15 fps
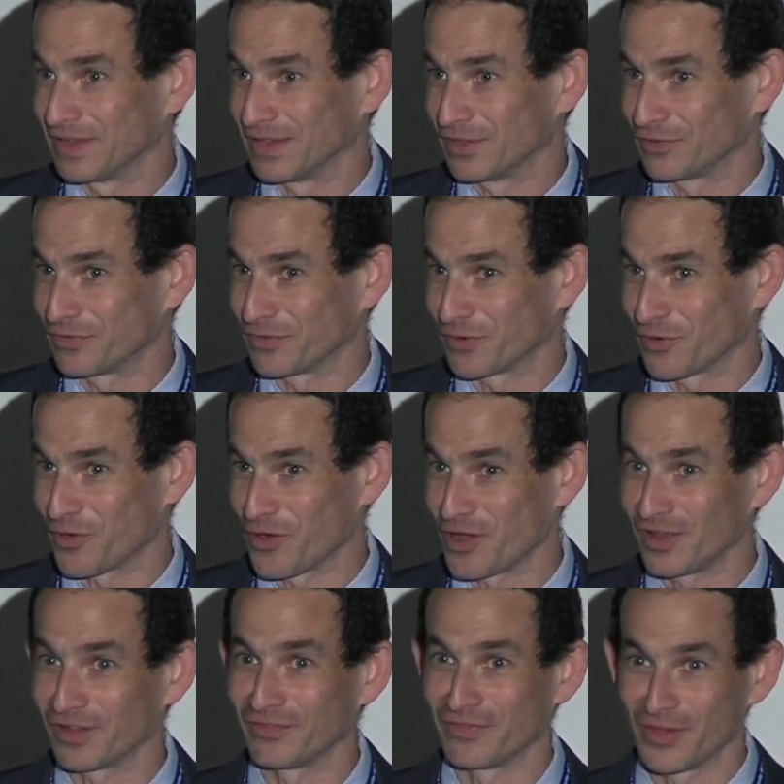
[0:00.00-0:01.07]
it's for
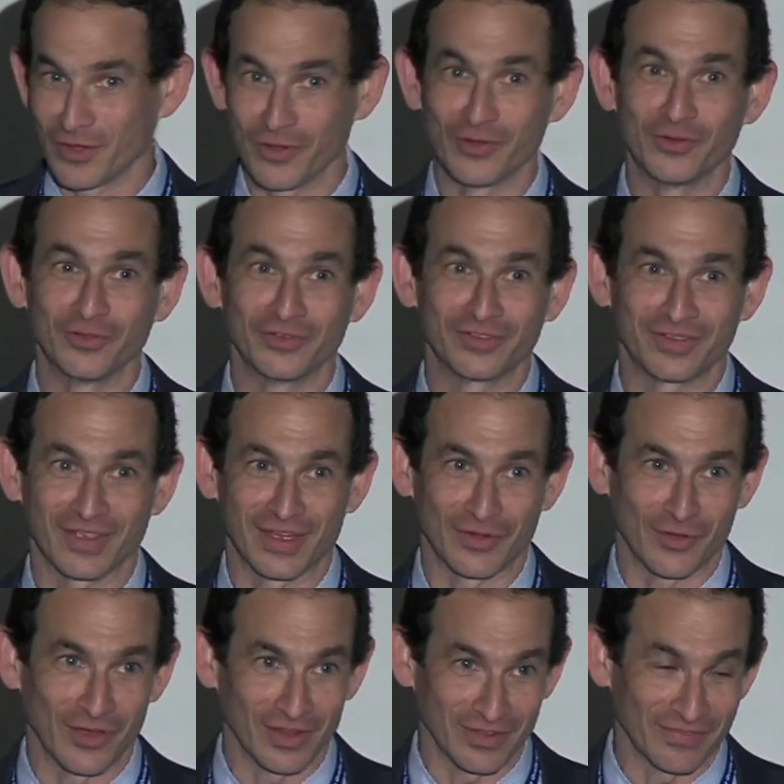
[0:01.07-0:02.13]
all of those
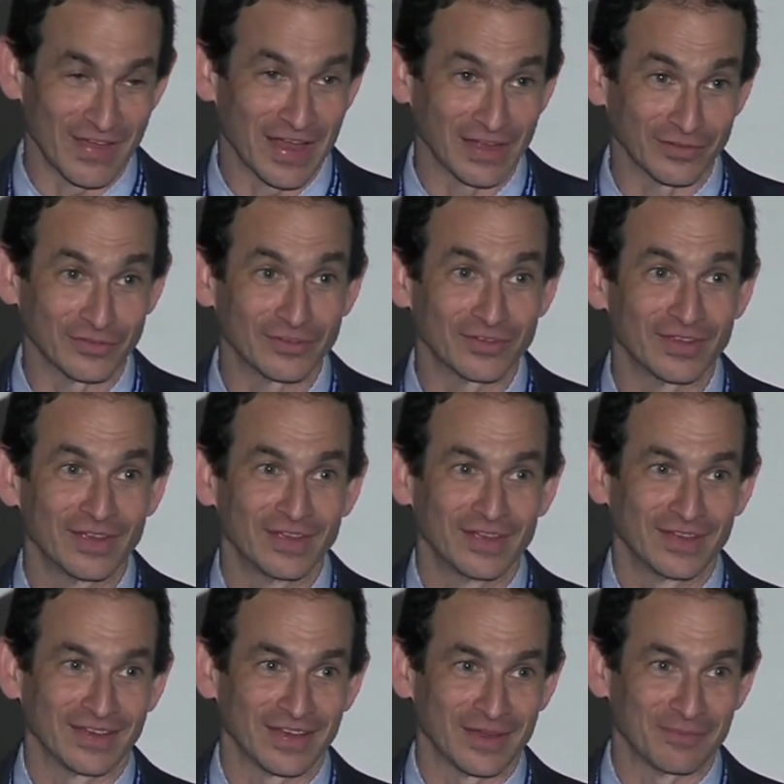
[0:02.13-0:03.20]
and all of us
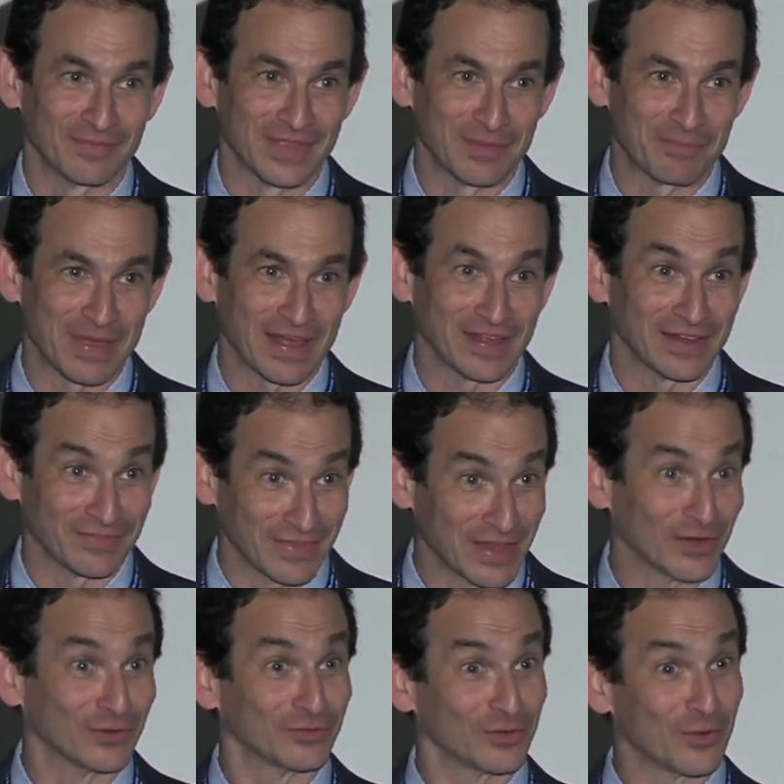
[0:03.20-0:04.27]
that palliative
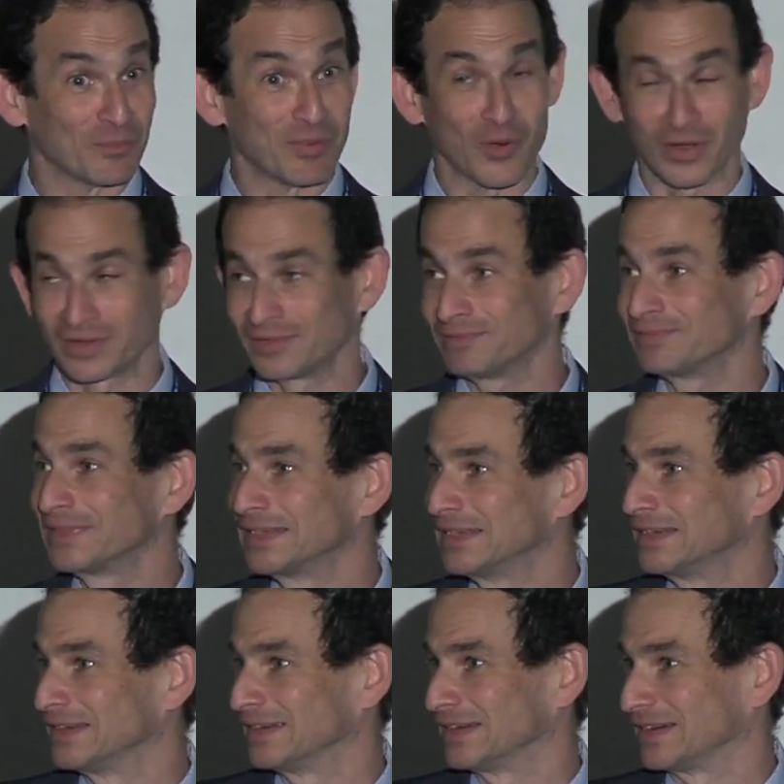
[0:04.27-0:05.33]
care is so important
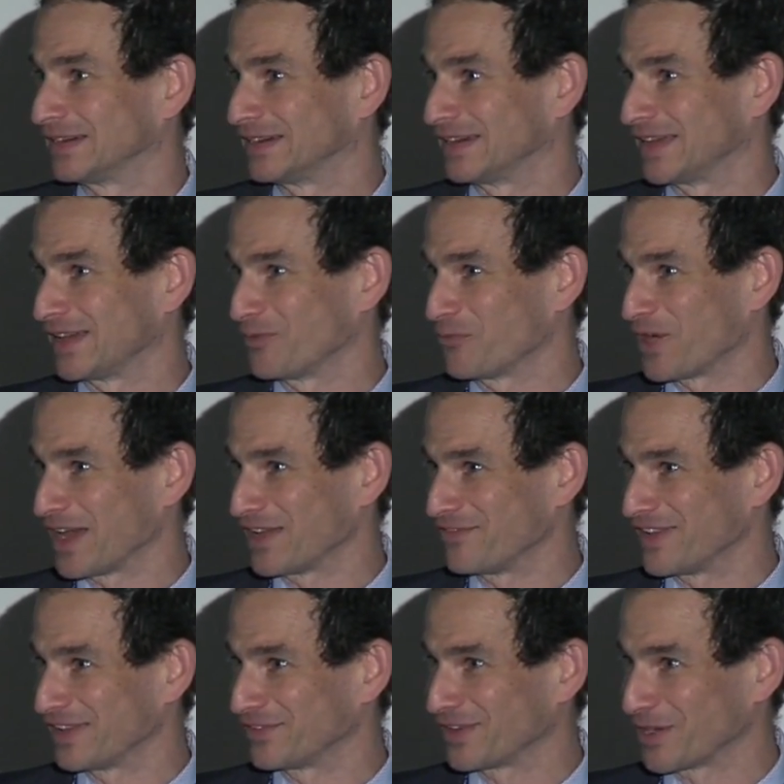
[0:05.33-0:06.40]
and why
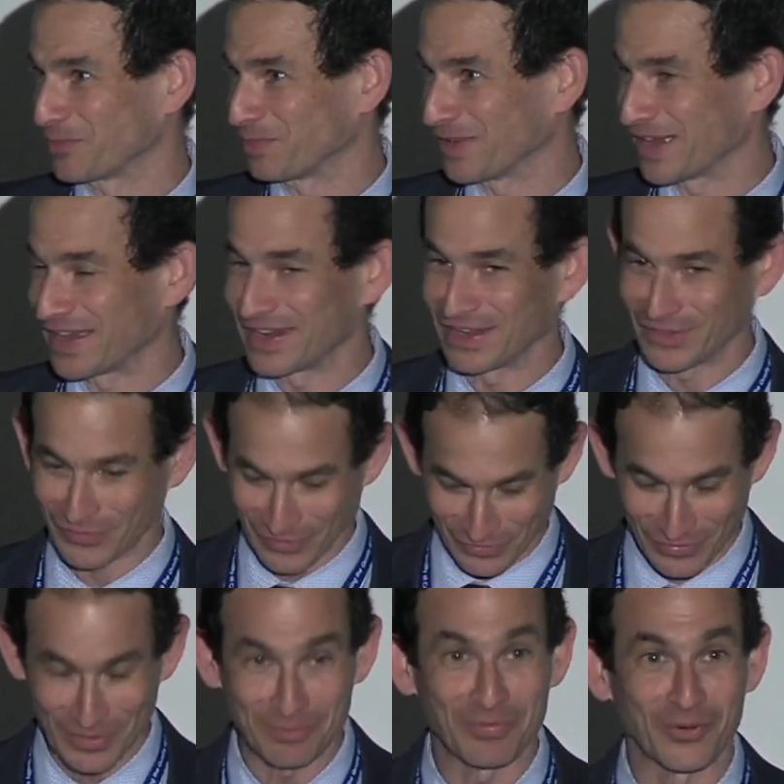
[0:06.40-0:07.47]
advanced care planning is
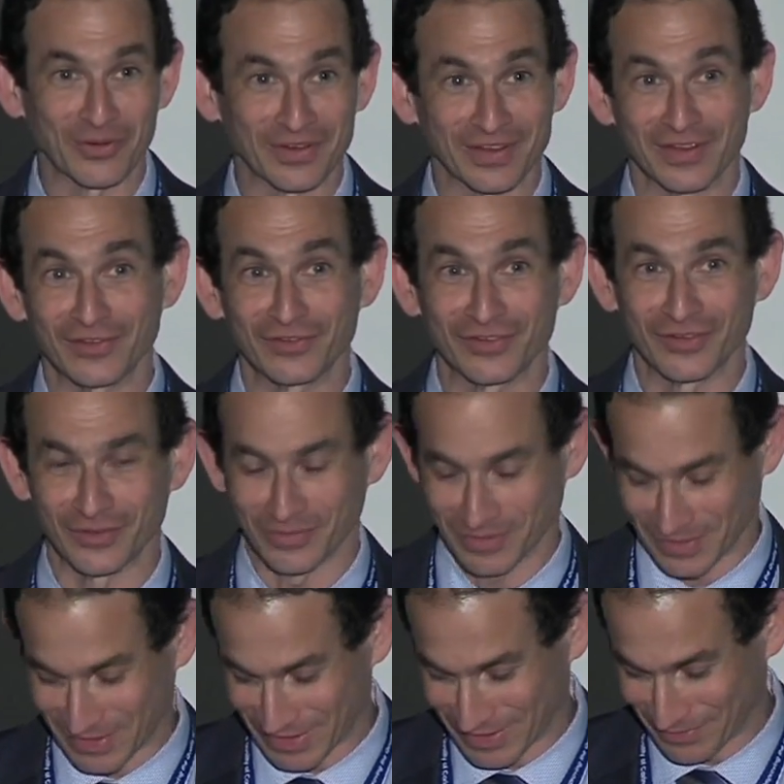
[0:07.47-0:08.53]
such an important issue
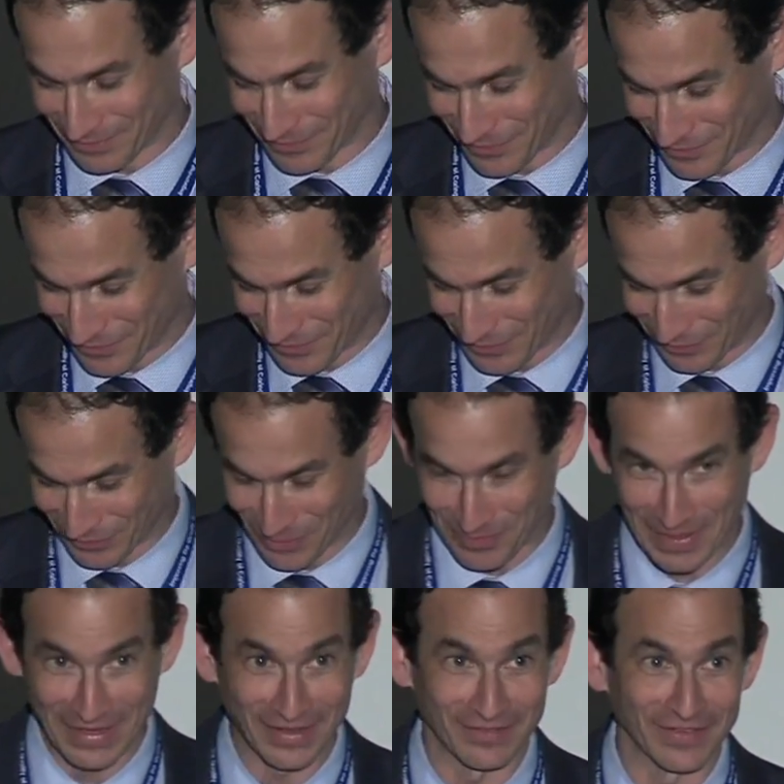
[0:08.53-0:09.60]
for so
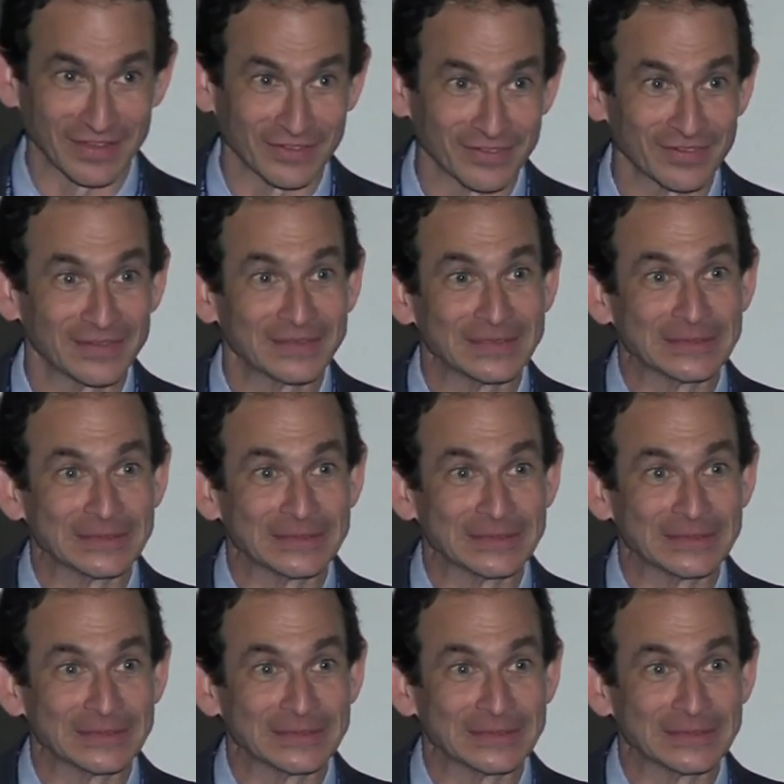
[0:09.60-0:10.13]
many of us.